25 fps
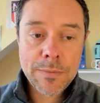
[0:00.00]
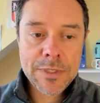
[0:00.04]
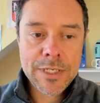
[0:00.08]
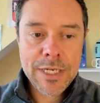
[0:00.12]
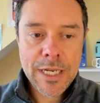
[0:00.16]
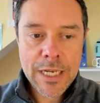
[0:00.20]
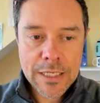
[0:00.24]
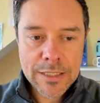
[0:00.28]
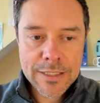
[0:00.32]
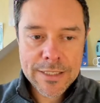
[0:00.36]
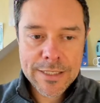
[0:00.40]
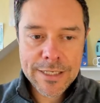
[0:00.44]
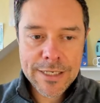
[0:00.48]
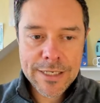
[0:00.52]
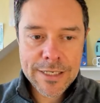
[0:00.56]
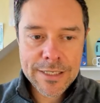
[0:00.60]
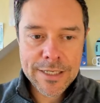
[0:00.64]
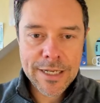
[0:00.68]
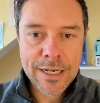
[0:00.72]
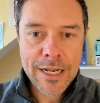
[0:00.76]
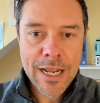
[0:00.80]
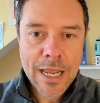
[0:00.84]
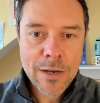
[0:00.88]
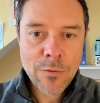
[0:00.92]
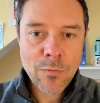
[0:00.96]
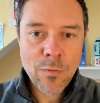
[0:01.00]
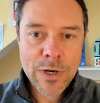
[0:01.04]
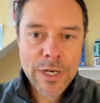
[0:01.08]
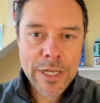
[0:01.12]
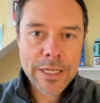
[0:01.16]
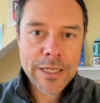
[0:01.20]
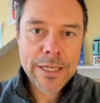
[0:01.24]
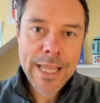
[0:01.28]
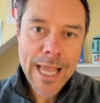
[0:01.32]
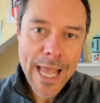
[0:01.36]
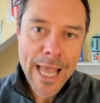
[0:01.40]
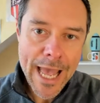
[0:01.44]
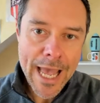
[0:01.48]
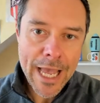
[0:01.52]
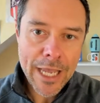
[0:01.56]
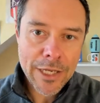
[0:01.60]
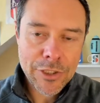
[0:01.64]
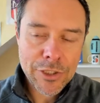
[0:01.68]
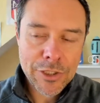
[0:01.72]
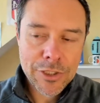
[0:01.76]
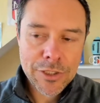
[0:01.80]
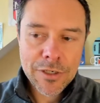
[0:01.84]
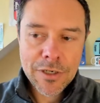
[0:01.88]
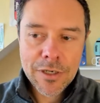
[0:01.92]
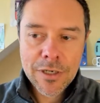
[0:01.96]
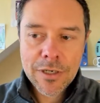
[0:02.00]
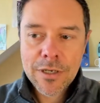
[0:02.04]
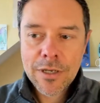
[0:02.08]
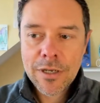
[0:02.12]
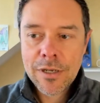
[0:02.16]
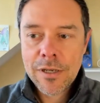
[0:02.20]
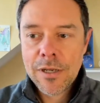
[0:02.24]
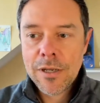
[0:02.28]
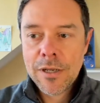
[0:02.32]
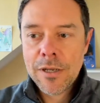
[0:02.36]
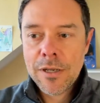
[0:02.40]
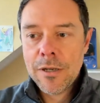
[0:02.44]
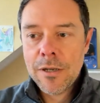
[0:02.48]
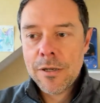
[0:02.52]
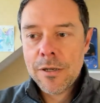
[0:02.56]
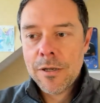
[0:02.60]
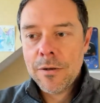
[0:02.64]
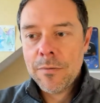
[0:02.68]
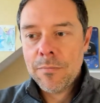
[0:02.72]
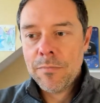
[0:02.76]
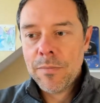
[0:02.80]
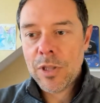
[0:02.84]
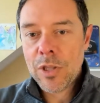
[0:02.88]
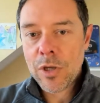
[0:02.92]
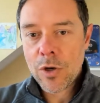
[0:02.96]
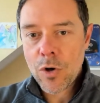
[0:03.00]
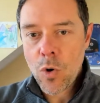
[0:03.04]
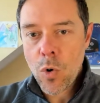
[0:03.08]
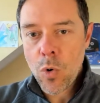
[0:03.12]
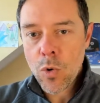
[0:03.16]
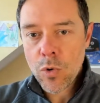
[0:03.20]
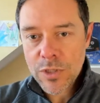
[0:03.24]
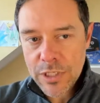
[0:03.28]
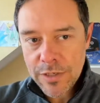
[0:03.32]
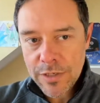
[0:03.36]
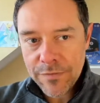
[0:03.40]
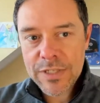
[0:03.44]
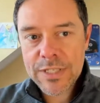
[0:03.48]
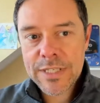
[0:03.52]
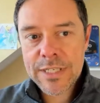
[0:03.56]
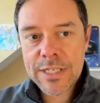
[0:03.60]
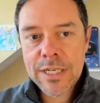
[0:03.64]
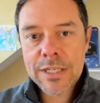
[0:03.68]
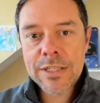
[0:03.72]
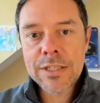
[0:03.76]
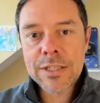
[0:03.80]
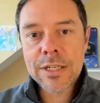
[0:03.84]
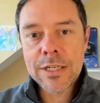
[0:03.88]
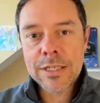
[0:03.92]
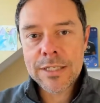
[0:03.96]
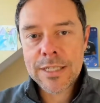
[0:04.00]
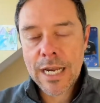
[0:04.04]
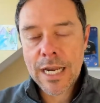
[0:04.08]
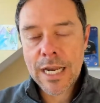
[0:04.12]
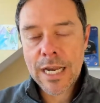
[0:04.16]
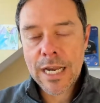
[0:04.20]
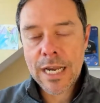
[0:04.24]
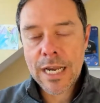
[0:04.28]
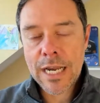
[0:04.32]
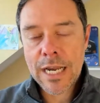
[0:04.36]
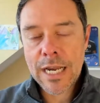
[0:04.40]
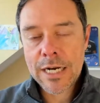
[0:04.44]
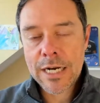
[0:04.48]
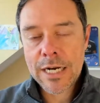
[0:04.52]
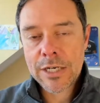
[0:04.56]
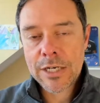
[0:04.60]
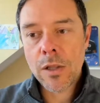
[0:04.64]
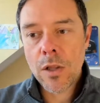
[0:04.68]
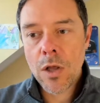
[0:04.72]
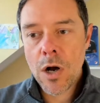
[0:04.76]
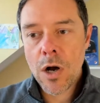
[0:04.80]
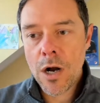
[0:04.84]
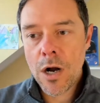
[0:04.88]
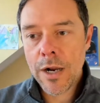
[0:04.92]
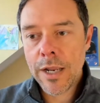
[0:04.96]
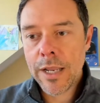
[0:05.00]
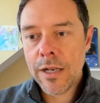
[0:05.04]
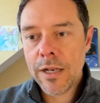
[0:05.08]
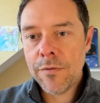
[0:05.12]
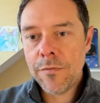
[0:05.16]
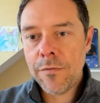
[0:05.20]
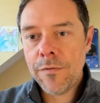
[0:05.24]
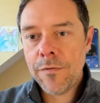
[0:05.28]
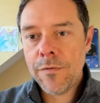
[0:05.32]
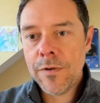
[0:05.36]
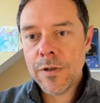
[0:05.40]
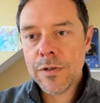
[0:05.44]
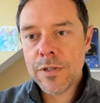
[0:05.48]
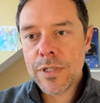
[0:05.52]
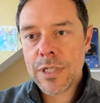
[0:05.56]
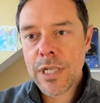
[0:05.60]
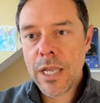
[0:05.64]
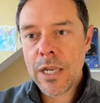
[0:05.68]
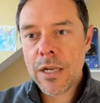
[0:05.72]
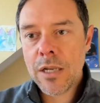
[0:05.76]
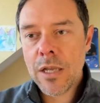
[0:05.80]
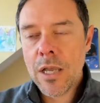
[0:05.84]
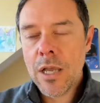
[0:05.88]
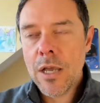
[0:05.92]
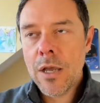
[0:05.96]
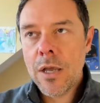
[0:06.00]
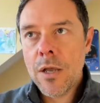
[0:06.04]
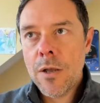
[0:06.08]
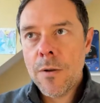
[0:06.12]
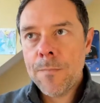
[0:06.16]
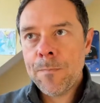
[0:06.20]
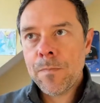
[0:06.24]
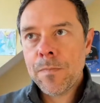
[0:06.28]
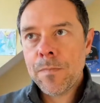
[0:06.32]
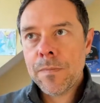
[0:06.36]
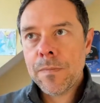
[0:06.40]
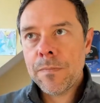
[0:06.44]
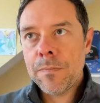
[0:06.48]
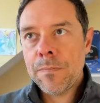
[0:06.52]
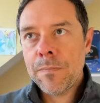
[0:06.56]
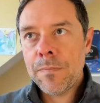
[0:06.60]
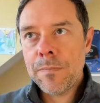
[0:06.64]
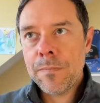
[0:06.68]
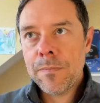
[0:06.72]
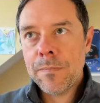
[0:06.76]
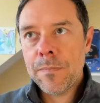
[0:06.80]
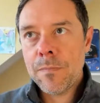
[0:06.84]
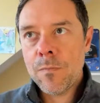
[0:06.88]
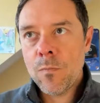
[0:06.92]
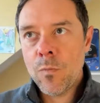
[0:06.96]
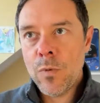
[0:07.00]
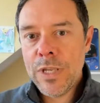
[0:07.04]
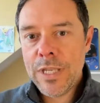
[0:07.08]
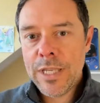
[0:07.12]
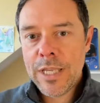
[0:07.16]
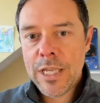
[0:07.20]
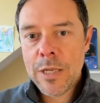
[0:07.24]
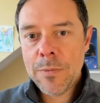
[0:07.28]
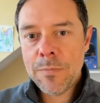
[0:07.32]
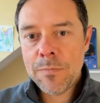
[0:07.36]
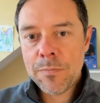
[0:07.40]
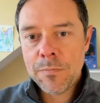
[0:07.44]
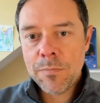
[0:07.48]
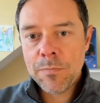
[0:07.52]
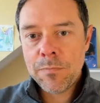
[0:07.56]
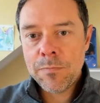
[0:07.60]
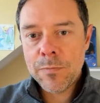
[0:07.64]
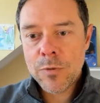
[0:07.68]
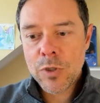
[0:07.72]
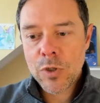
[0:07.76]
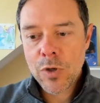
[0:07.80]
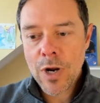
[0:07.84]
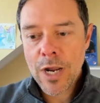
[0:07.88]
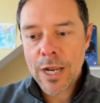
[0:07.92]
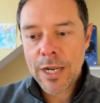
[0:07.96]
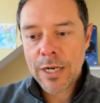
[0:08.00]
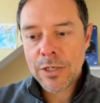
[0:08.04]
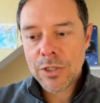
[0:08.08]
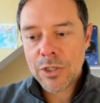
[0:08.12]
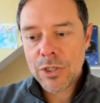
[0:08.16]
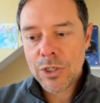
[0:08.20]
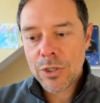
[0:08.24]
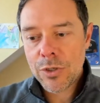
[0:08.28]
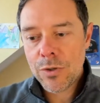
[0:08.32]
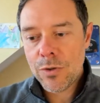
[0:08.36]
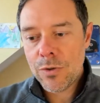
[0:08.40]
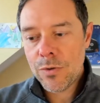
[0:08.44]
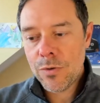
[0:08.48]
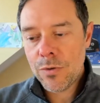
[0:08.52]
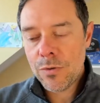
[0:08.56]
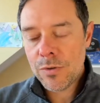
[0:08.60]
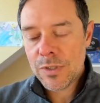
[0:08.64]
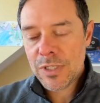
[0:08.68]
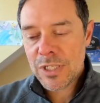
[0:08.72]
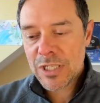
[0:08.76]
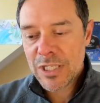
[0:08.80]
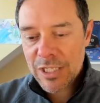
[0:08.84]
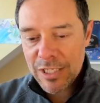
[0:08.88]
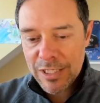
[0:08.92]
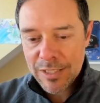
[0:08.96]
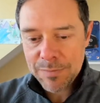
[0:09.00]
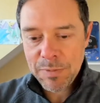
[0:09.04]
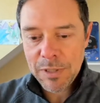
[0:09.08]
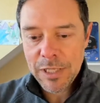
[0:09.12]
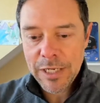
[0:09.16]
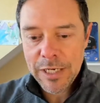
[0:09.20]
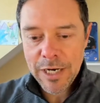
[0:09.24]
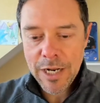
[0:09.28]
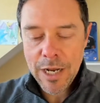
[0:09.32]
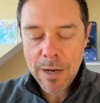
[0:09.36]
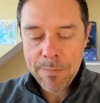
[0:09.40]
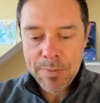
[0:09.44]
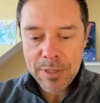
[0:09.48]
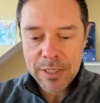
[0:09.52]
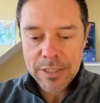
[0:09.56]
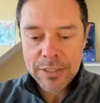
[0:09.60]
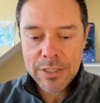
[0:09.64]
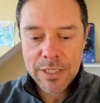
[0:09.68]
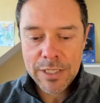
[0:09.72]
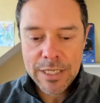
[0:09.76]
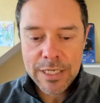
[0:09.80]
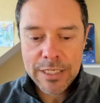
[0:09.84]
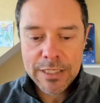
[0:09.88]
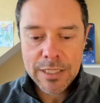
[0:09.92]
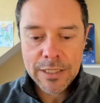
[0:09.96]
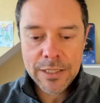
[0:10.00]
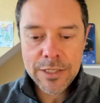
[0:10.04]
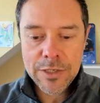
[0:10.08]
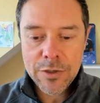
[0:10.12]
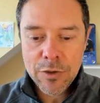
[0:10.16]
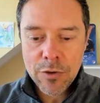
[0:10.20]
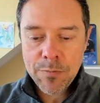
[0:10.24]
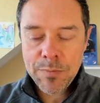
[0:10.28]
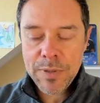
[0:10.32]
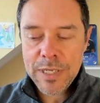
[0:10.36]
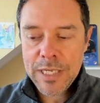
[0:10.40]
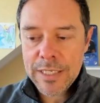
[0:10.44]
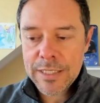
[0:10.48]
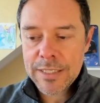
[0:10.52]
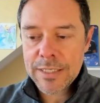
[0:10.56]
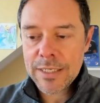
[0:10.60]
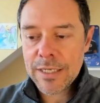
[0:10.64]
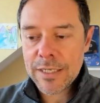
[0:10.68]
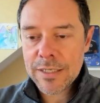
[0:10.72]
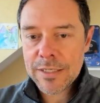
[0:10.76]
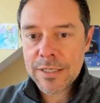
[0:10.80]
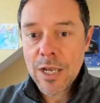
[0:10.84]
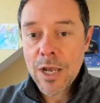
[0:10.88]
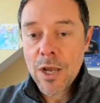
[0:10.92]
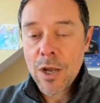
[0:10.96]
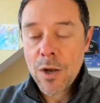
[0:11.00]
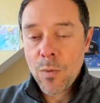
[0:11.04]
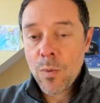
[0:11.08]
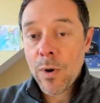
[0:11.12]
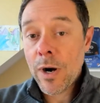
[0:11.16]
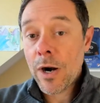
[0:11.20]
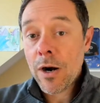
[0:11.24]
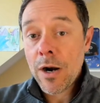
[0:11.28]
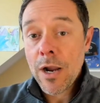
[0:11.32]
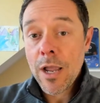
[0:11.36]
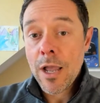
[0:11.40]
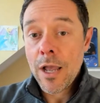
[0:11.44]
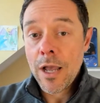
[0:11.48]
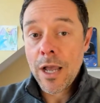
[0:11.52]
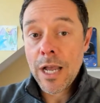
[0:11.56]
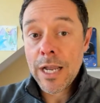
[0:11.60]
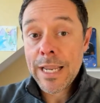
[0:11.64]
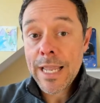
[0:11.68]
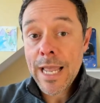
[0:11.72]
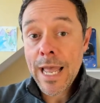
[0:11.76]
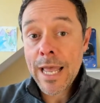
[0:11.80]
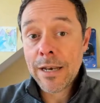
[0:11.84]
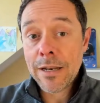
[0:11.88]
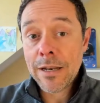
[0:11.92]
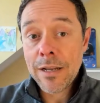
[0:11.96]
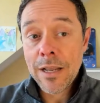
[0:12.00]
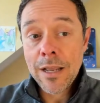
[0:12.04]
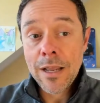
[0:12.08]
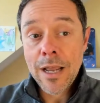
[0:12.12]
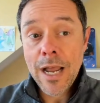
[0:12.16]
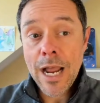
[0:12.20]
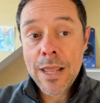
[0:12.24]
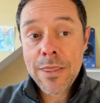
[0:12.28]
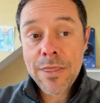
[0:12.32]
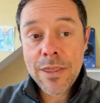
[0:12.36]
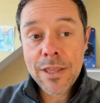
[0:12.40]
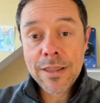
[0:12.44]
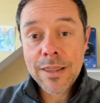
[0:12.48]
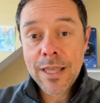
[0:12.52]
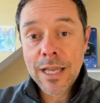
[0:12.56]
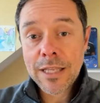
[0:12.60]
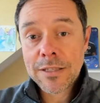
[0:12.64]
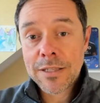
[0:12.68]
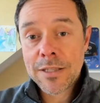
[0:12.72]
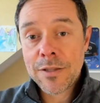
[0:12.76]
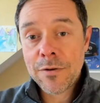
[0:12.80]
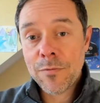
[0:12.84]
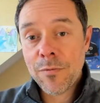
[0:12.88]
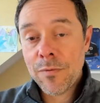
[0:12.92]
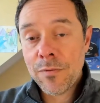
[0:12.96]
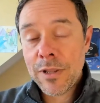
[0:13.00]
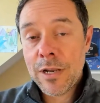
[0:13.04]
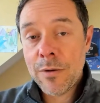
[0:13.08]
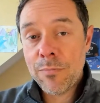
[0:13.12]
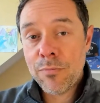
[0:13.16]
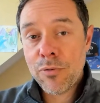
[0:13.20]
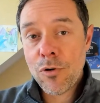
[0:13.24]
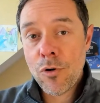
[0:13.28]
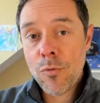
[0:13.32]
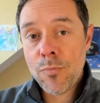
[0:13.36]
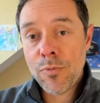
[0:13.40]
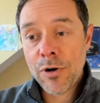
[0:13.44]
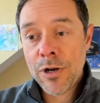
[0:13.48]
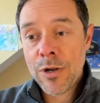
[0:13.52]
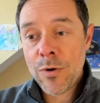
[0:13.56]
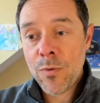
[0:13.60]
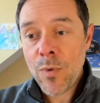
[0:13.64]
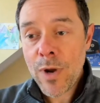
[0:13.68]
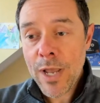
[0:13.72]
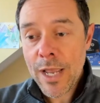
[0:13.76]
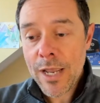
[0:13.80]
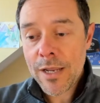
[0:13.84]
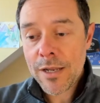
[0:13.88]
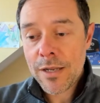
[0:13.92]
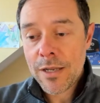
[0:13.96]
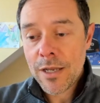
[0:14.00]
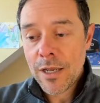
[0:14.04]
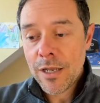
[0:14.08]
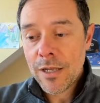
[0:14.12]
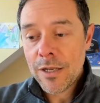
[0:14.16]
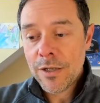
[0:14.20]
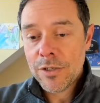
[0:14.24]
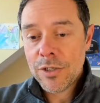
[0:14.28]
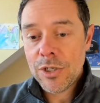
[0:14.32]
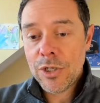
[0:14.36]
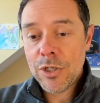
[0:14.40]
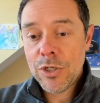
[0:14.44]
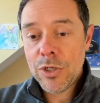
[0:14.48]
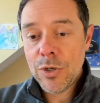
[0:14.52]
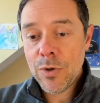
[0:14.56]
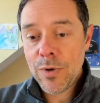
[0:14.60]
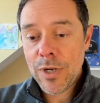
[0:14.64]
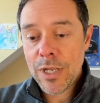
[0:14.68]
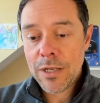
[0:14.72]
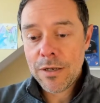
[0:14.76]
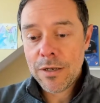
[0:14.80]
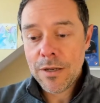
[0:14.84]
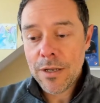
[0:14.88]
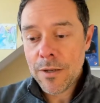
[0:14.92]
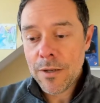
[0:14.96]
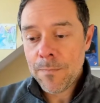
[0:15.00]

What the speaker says: to in season and winning cash, but the course of a season is actually quite long. And it feels like we keep trying to split it up into these little pieces where, again, I think that's the appropriate way to do it